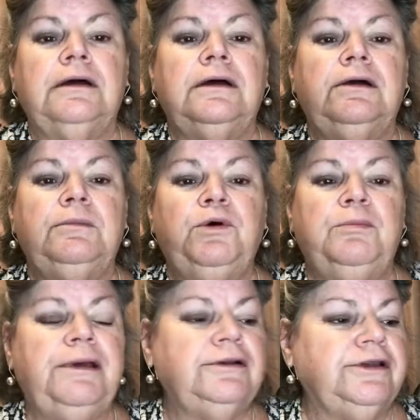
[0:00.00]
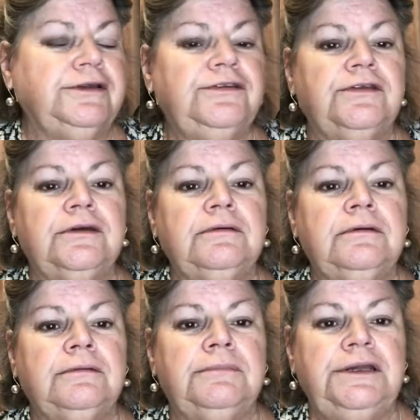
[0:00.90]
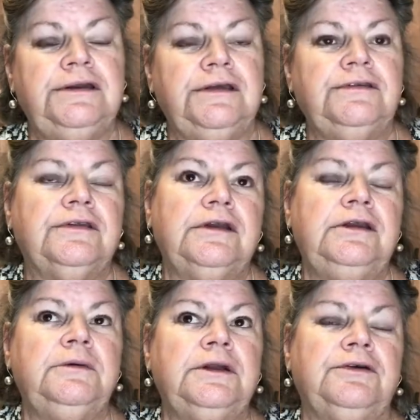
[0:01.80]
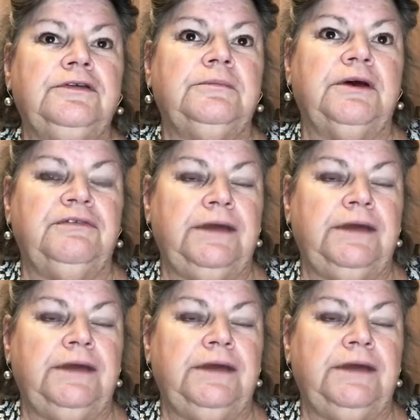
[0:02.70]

I got more beltings than beatings than anyone else in my